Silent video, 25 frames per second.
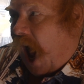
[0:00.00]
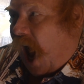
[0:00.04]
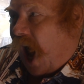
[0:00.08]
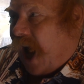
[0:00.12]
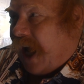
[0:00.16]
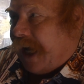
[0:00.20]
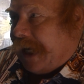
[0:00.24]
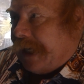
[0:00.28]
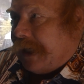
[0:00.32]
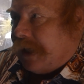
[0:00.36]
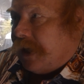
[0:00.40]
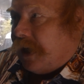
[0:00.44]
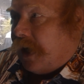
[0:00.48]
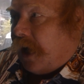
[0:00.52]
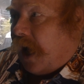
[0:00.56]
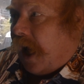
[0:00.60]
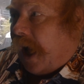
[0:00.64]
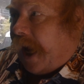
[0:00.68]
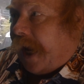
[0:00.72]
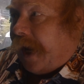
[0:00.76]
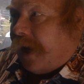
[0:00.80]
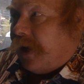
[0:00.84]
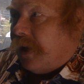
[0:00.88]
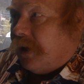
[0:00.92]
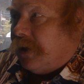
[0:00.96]
I,
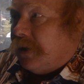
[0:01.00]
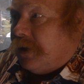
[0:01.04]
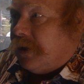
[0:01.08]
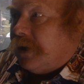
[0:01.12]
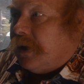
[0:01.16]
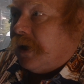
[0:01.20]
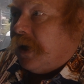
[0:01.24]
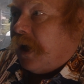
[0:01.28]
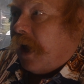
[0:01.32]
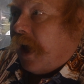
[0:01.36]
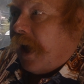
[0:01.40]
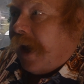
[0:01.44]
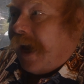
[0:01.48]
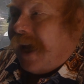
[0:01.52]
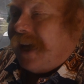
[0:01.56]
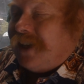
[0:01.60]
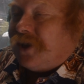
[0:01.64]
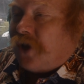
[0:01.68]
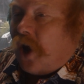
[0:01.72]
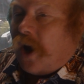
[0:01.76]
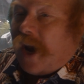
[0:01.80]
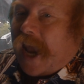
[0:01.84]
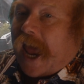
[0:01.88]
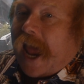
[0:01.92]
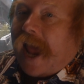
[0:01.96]
I. He's
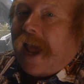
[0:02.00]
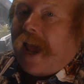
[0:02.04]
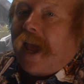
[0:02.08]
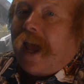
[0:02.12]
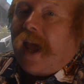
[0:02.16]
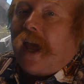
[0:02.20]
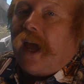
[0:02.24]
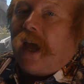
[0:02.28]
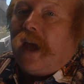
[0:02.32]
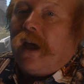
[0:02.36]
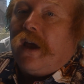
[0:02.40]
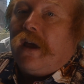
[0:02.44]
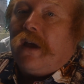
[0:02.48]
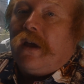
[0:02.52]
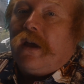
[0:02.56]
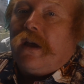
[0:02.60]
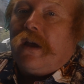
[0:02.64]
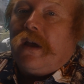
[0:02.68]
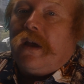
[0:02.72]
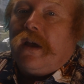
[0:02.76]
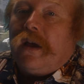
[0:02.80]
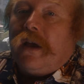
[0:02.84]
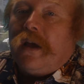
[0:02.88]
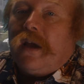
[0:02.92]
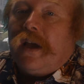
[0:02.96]
got hair.
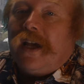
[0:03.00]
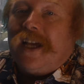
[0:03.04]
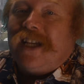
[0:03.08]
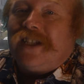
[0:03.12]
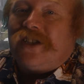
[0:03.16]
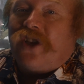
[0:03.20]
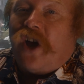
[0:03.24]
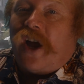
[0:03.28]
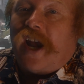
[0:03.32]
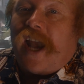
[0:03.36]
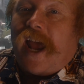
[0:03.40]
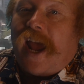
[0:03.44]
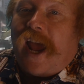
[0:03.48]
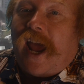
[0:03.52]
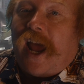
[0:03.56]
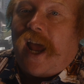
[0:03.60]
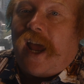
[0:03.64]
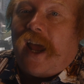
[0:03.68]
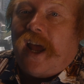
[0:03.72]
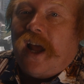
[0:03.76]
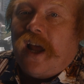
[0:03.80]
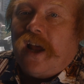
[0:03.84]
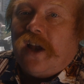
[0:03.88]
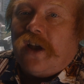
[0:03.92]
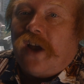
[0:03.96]
He's got
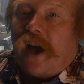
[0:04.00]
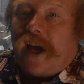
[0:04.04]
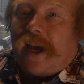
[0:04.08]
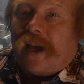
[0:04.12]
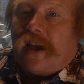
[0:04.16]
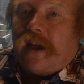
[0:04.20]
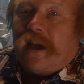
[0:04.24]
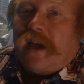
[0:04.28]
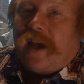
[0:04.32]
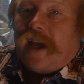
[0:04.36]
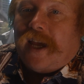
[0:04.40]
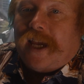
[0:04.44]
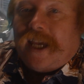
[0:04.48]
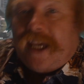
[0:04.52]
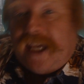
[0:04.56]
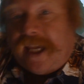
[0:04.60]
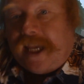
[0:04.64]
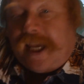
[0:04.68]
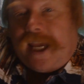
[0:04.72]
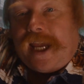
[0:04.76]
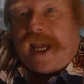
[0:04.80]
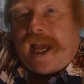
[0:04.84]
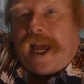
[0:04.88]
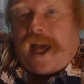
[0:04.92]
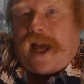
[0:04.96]
hair, like
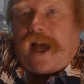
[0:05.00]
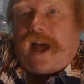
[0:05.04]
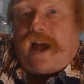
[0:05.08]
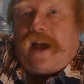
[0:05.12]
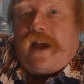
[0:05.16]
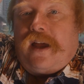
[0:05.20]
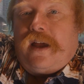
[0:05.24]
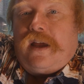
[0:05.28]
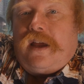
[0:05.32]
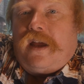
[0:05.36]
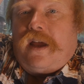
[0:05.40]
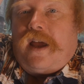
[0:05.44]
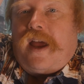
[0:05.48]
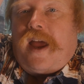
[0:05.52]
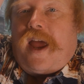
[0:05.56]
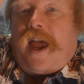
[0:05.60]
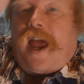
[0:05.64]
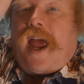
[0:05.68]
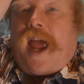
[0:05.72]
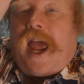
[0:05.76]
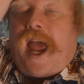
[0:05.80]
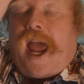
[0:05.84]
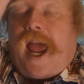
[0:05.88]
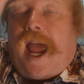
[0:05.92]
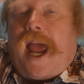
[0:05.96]
here
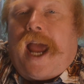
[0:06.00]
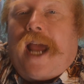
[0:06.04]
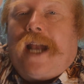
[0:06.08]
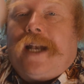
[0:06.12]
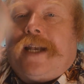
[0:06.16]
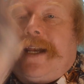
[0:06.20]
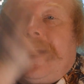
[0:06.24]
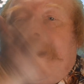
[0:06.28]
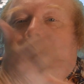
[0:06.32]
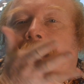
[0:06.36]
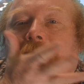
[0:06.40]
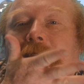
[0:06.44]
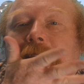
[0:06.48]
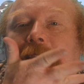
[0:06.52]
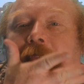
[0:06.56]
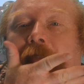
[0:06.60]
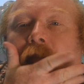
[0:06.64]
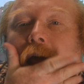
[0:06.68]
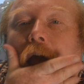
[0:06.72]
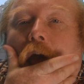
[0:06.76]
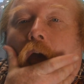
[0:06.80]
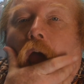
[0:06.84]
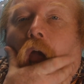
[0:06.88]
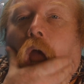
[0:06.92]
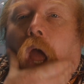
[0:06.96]
and
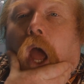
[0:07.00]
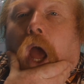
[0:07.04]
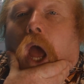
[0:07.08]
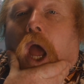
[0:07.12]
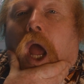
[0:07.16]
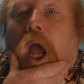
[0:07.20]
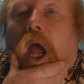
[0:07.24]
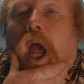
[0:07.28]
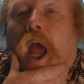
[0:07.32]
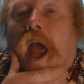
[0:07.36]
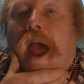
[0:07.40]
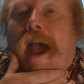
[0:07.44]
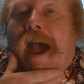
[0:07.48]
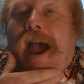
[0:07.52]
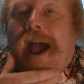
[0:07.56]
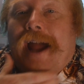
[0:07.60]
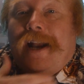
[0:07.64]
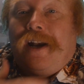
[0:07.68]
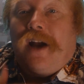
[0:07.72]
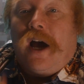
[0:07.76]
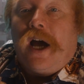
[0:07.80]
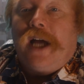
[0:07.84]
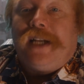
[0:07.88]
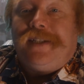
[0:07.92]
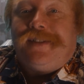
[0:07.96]
here.
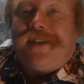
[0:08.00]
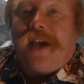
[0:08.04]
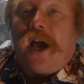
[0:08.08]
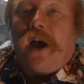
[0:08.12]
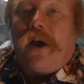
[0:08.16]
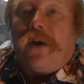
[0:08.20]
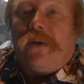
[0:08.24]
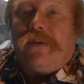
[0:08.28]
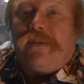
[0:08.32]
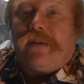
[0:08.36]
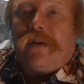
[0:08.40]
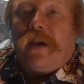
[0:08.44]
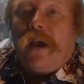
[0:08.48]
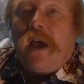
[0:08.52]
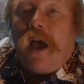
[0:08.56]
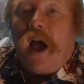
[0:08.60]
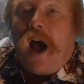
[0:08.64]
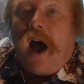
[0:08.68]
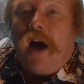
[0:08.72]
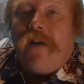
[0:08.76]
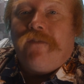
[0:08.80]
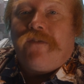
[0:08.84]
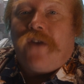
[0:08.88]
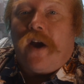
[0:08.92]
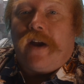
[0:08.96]
And I don't.
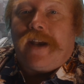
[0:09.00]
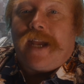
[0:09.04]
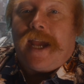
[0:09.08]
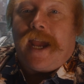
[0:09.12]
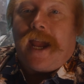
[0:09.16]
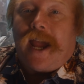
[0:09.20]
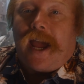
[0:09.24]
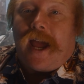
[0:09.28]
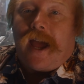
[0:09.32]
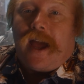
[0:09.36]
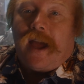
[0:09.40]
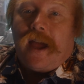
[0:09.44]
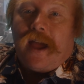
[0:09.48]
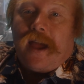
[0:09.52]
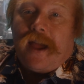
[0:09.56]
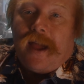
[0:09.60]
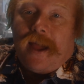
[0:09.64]
I've got hair